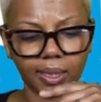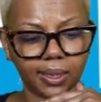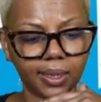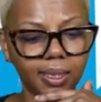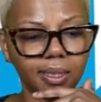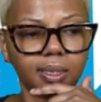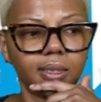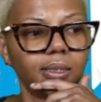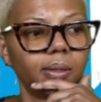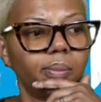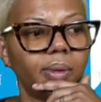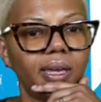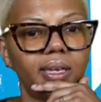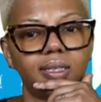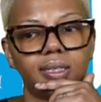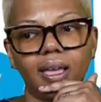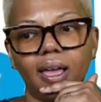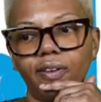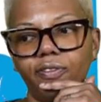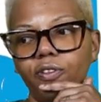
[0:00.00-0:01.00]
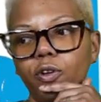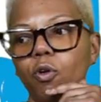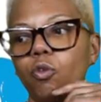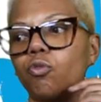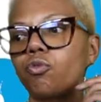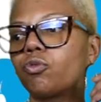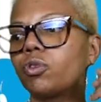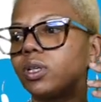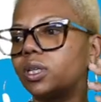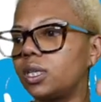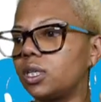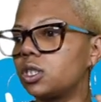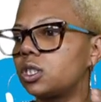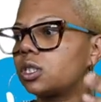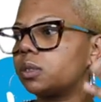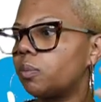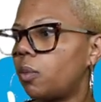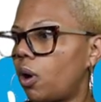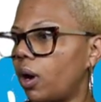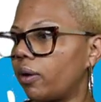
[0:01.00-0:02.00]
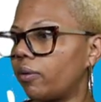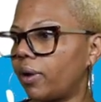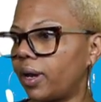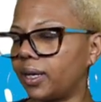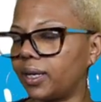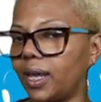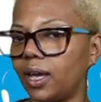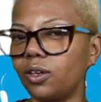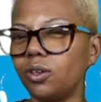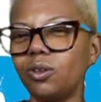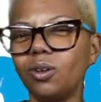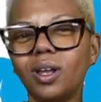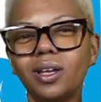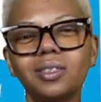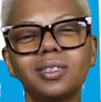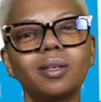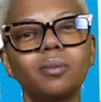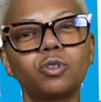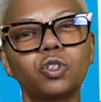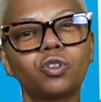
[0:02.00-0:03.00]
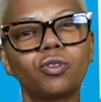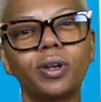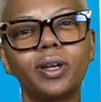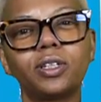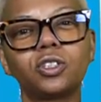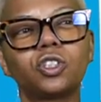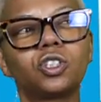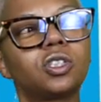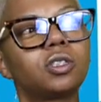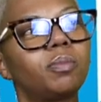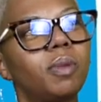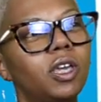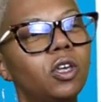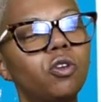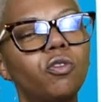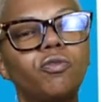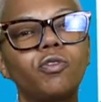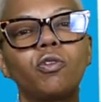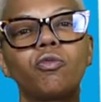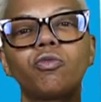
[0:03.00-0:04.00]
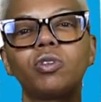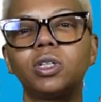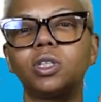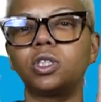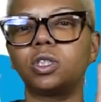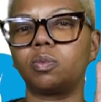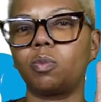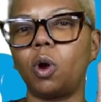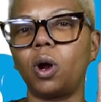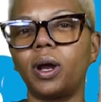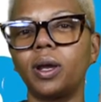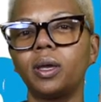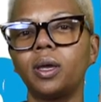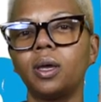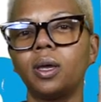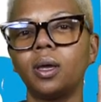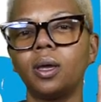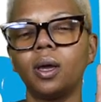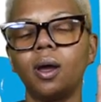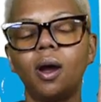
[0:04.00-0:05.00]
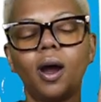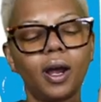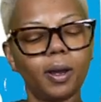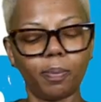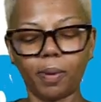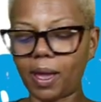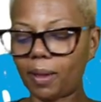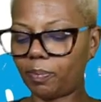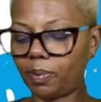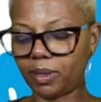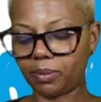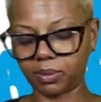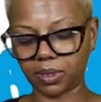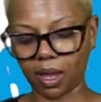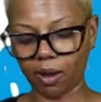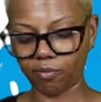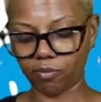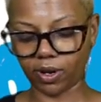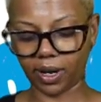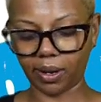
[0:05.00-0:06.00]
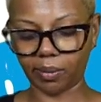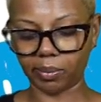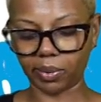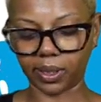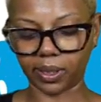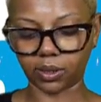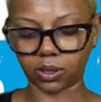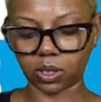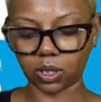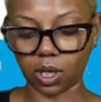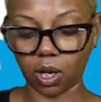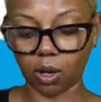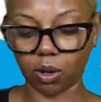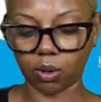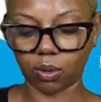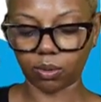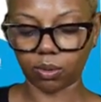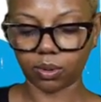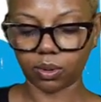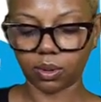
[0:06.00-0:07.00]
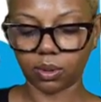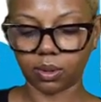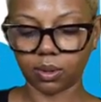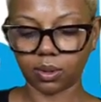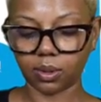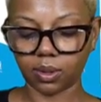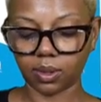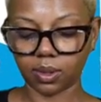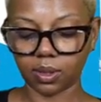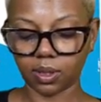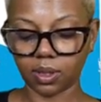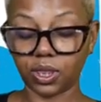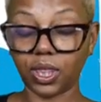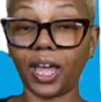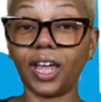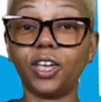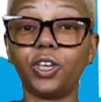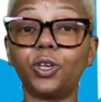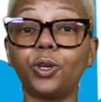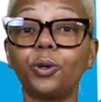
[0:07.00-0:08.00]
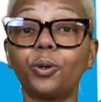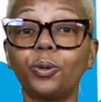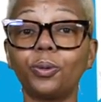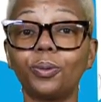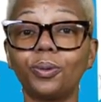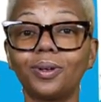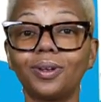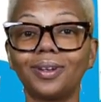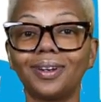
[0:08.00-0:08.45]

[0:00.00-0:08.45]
This is amazing. I feel really smart right now. You know how some strains just make you feel really smart? All right, Pop Peeps, I'm rambling. So thank you.